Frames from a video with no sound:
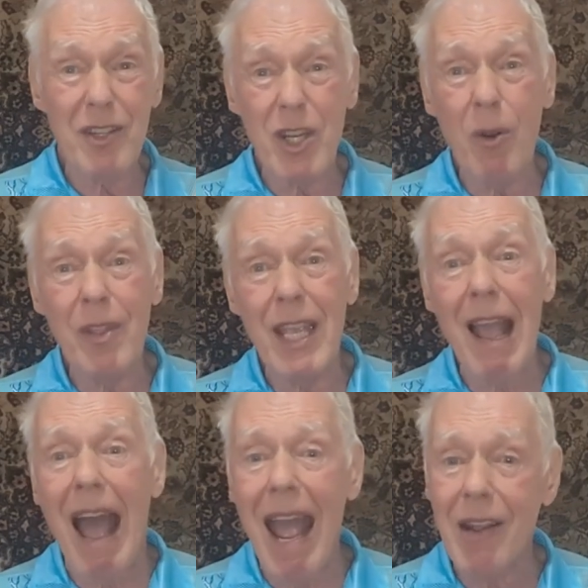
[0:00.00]
It's only
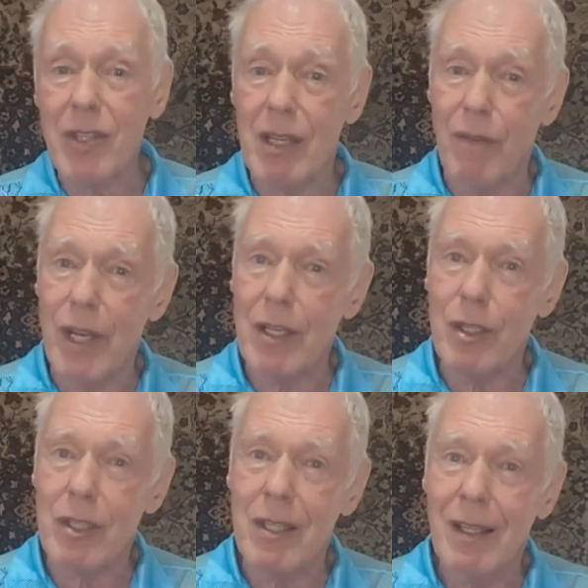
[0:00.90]
the
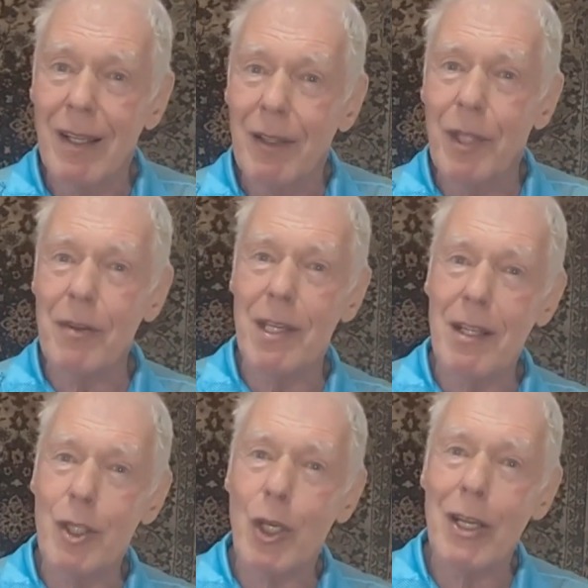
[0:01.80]
activists that
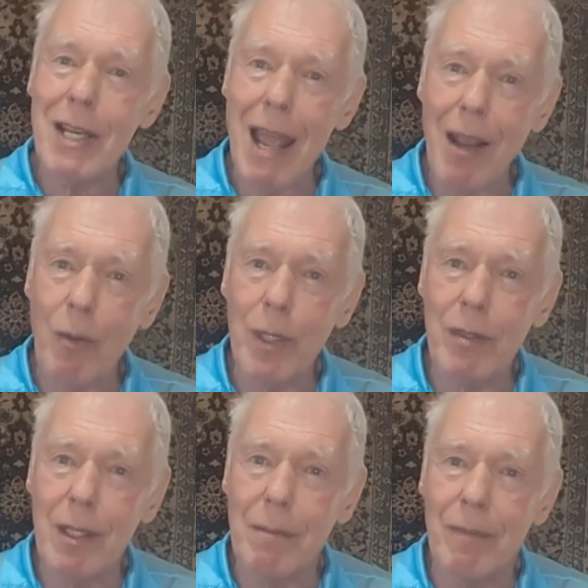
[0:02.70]
need to connect
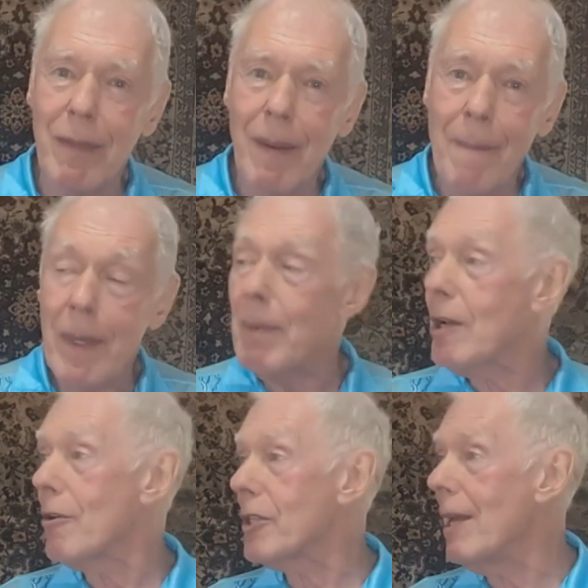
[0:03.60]
with them,
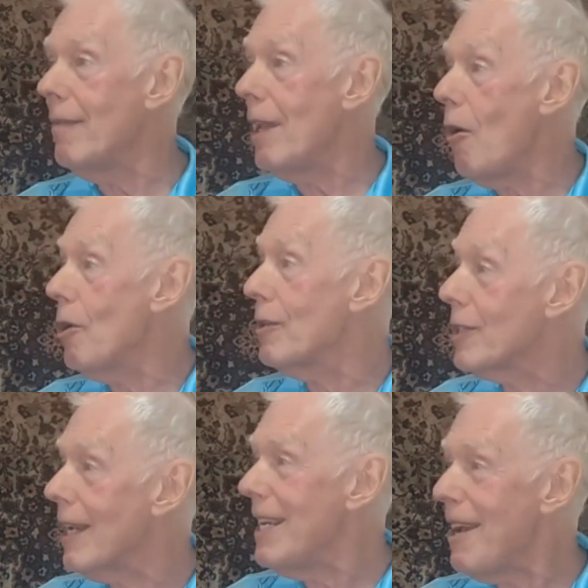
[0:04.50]
because then they all can
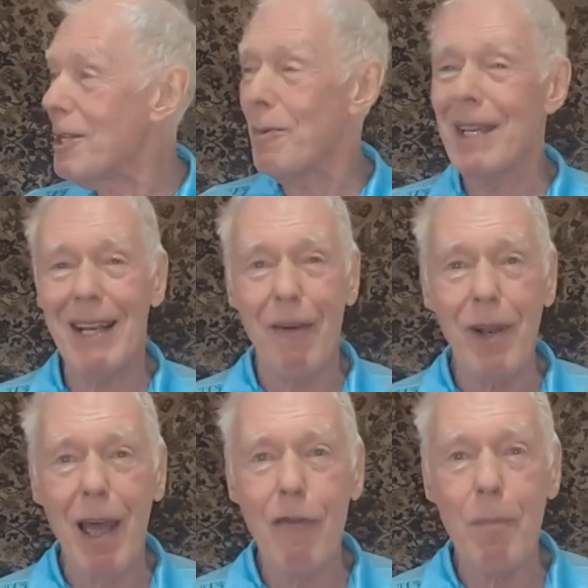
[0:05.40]
say, yes, we can have a
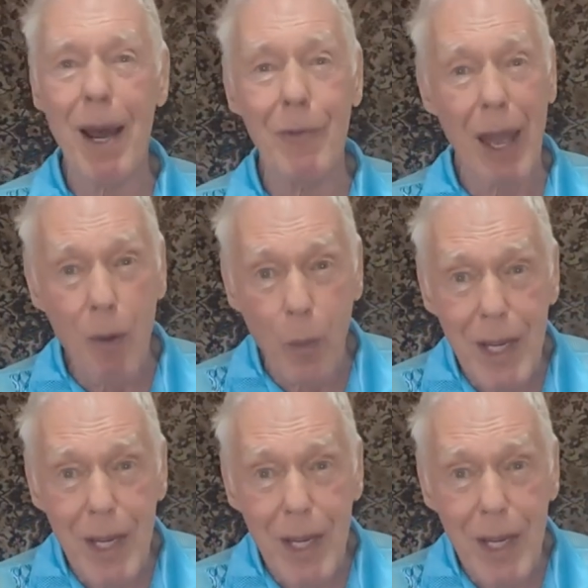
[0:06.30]
laugh about that.